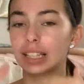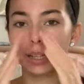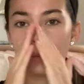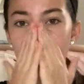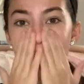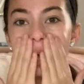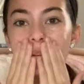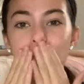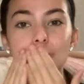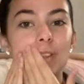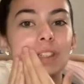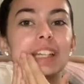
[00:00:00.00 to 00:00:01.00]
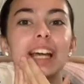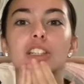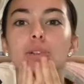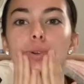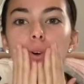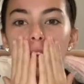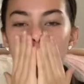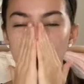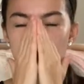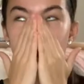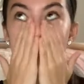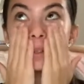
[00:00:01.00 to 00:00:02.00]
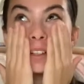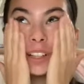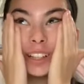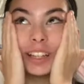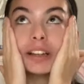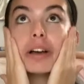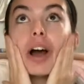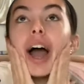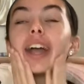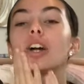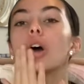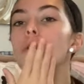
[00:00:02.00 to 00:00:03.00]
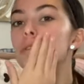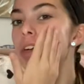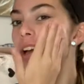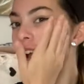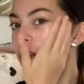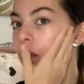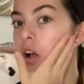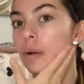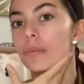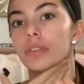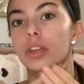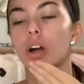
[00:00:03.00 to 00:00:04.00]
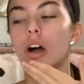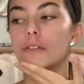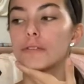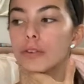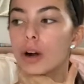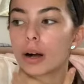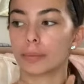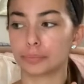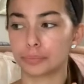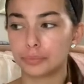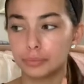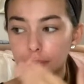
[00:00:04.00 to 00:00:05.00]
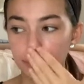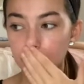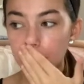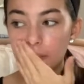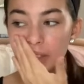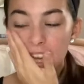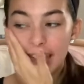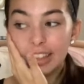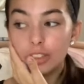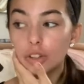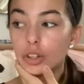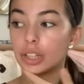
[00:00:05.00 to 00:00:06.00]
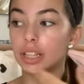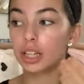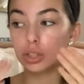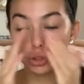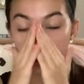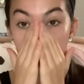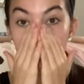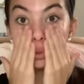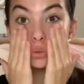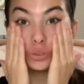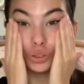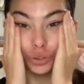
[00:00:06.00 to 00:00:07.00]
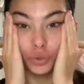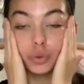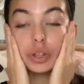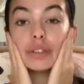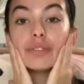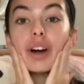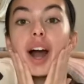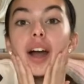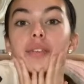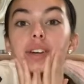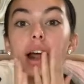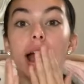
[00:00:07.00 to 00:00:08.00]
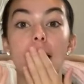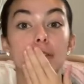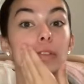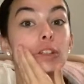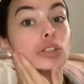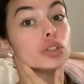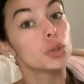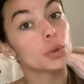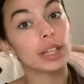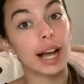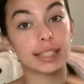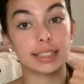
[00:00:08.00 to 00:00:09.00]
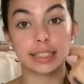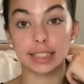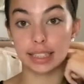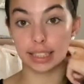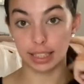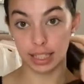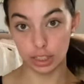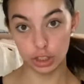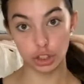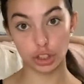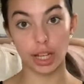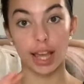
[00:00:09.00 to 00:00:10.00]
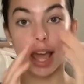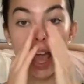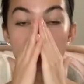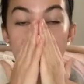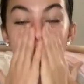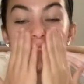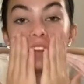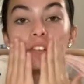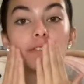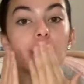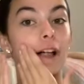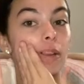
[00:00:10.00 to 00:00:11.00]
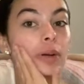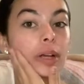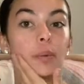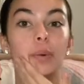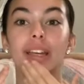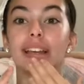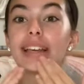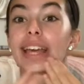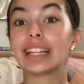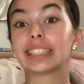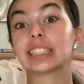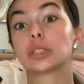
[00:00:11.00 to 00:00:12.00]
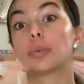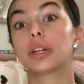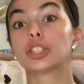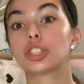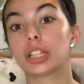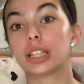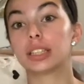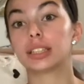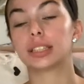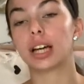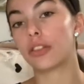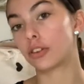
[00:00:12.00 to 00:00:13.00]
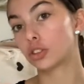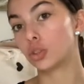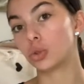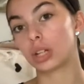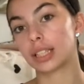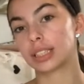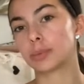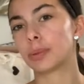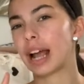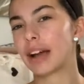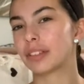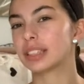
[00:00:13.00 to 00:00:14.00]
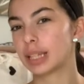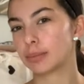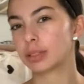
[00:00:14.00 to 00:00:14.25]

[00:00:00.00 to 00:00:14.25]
My school schedule is basically I go there from 8:30 to 2:45, and I have only two classes and a lunch, and then the following week it switches the other two classes, but I have the same